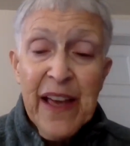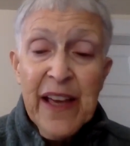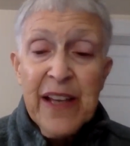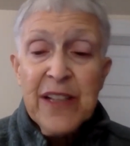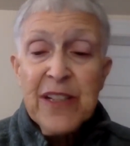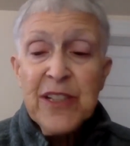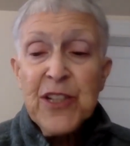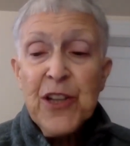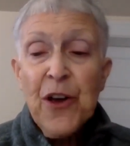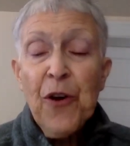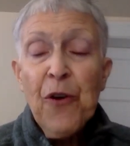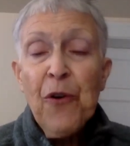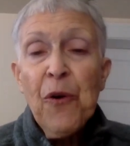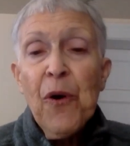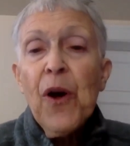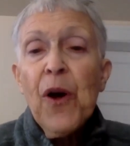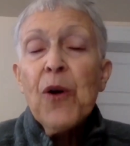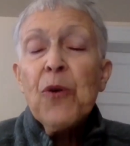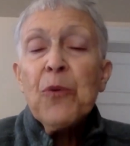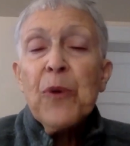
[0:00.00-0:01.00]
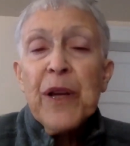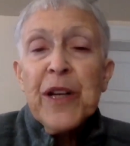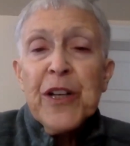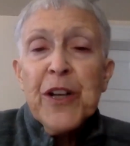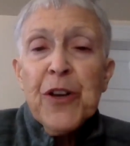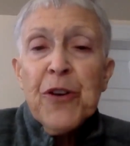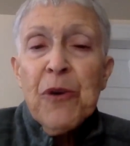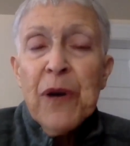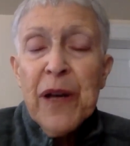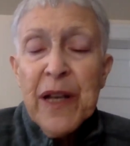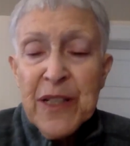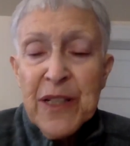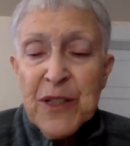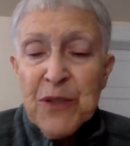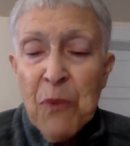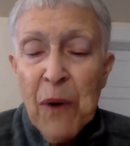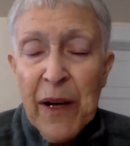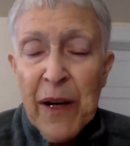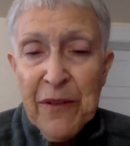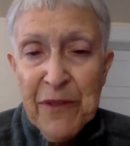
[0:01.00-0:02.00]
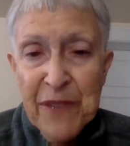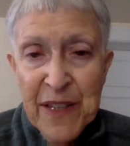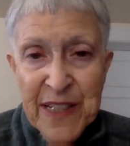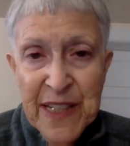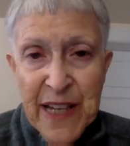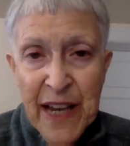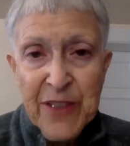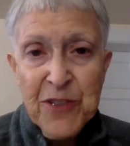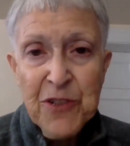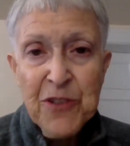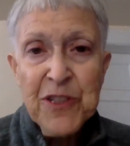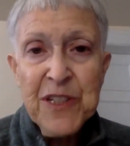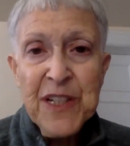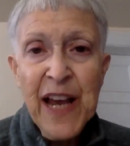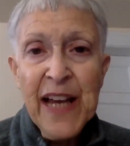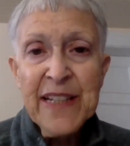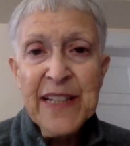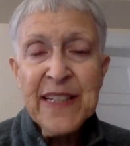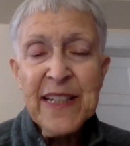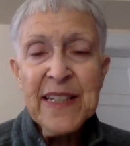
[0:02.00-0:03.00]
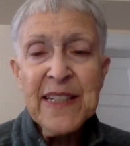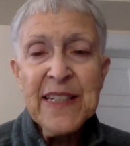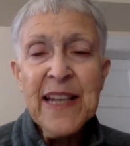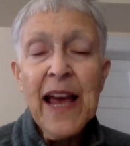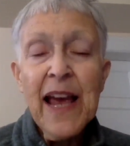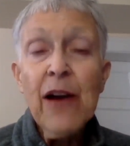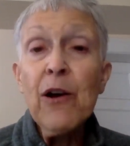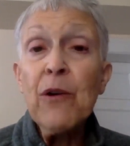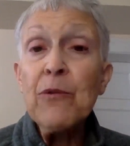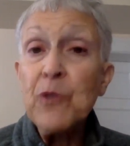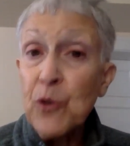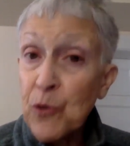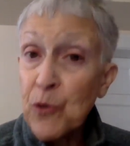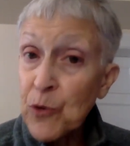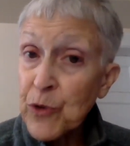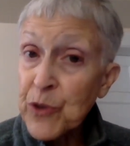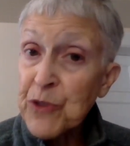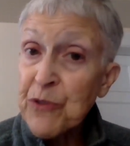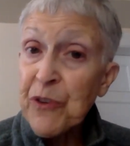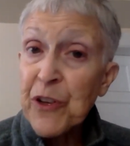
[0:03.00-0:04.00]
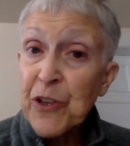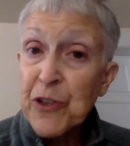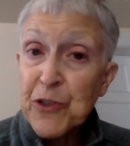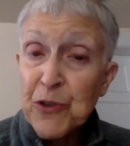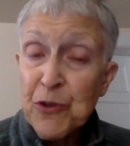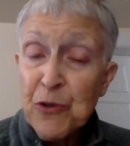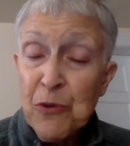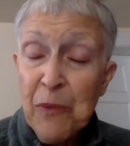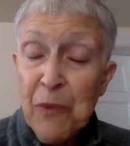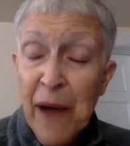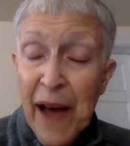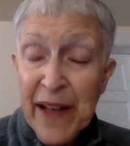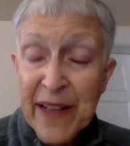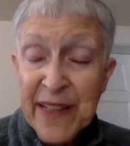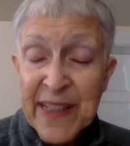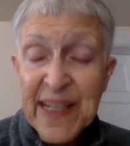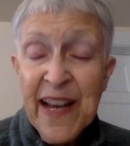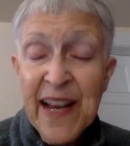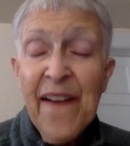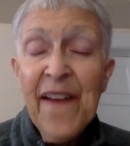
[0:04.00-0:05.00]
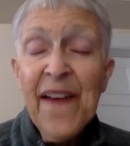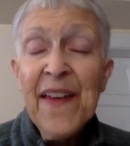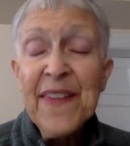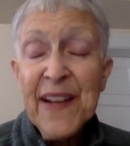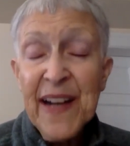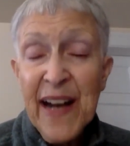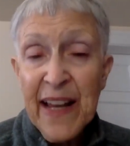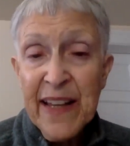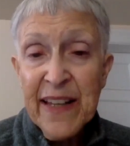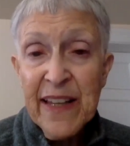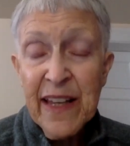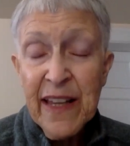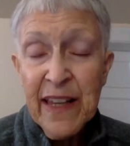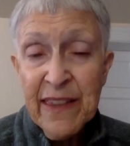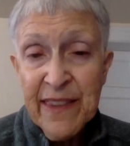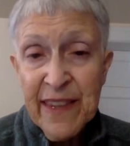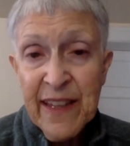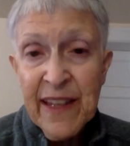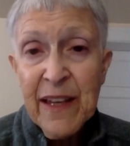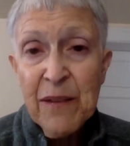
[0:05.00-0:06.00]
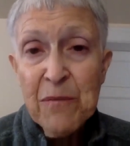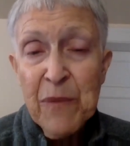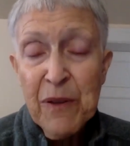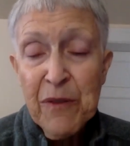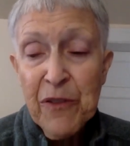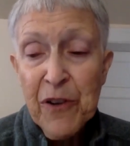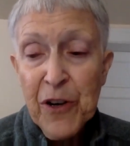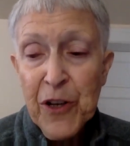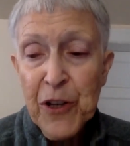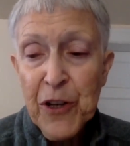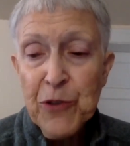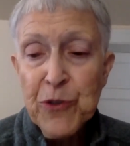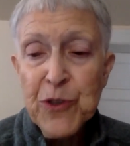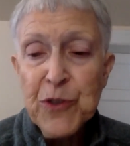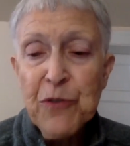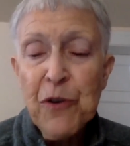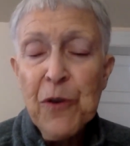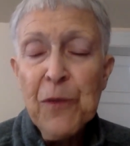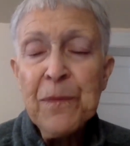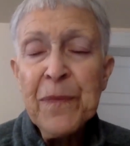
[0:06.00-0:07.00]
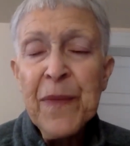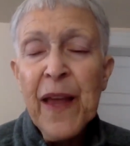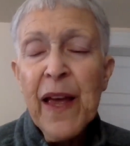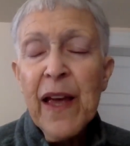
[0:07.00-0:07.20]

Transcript: So Renew is one of these exercises, tools for your toolbox, that I think can be very useful.